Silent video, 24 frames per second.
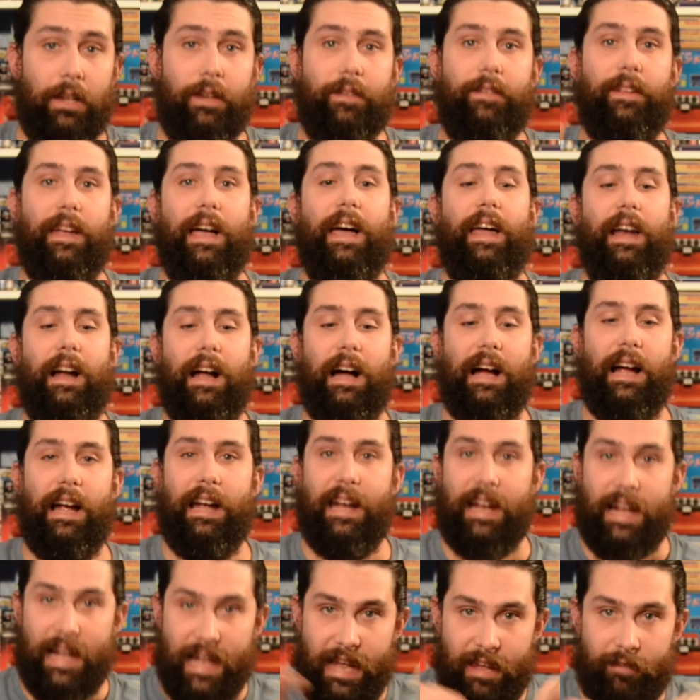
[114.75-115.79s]
that I
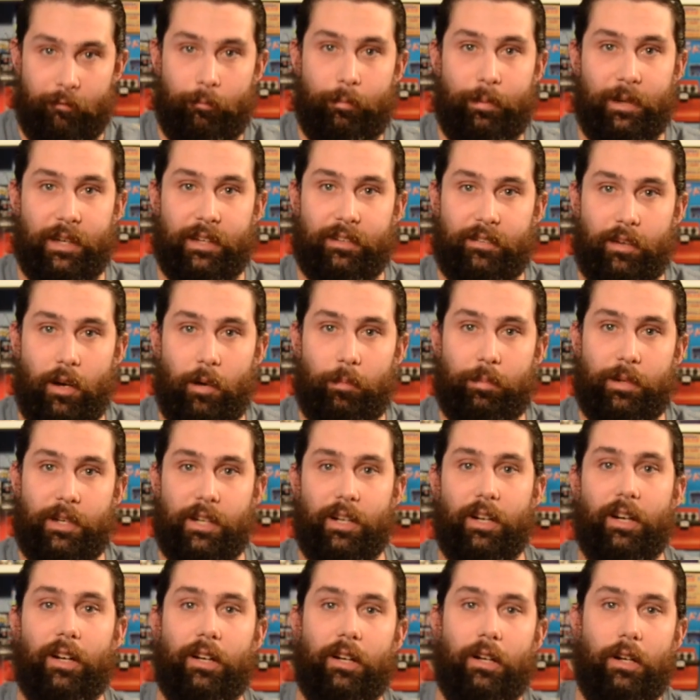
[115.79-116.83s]
have picked up
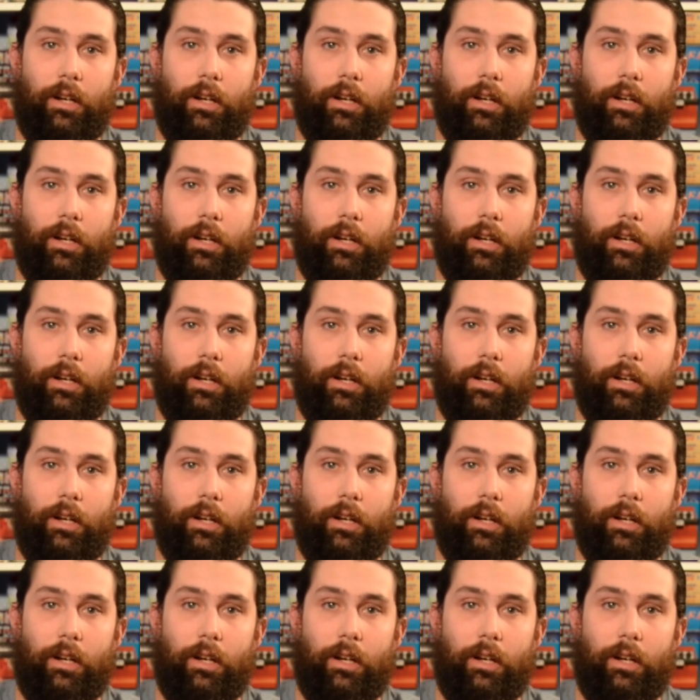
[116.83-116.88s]
here